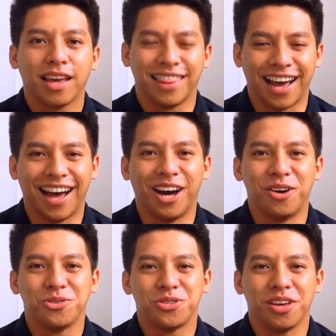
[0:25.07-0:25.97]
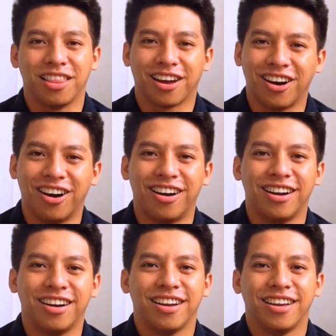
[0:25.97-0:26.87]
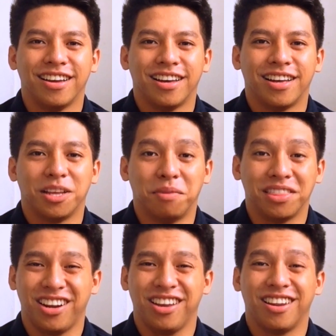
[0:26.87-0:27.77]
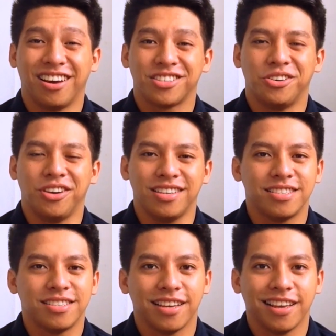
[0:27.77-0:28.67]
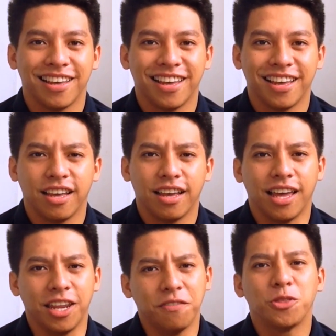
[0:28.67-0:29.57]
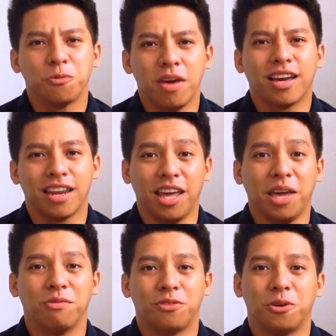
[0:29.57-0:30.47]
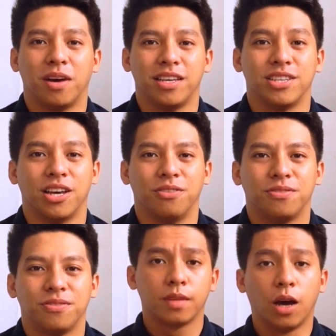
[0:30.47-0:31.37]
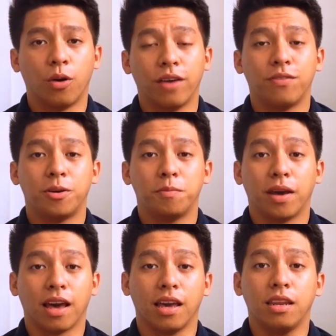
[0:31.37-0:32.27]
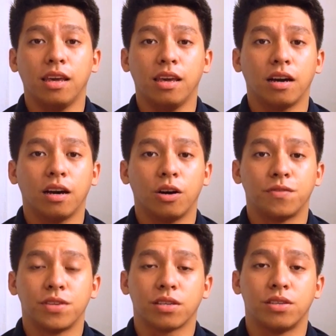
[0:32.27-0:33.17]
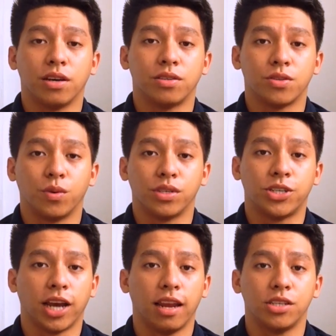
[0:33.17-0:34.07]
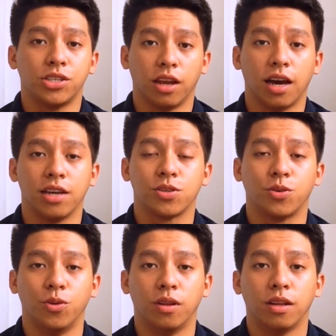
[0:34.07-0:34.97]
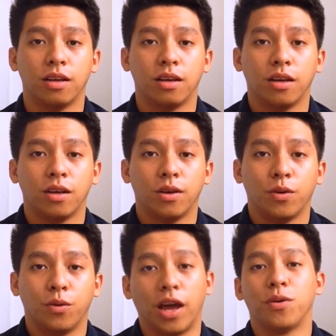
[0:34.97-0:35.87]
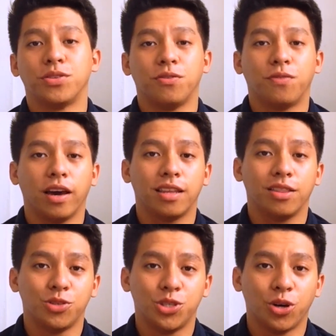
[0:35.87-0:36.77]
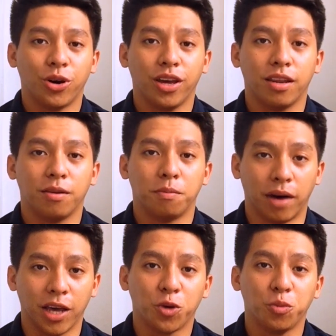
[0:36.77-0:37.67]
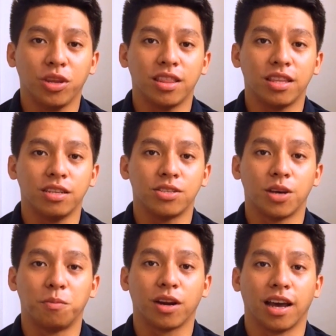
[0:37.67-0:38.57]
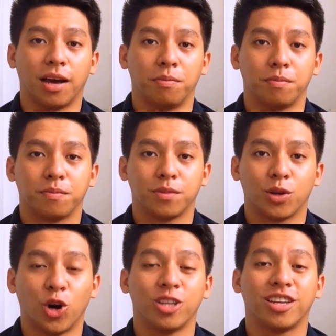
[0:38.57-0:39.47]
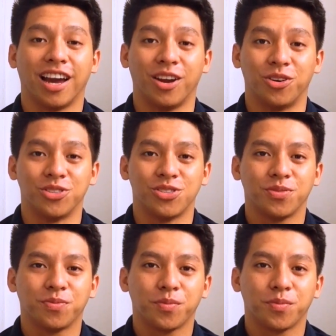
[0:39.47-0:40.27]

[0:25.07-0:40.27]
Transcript: the house, the car, the material luxuries, and even to make a name for myself. However, my idea of success was challenged in high school, and I was invited to join my community summer camp called Kairos.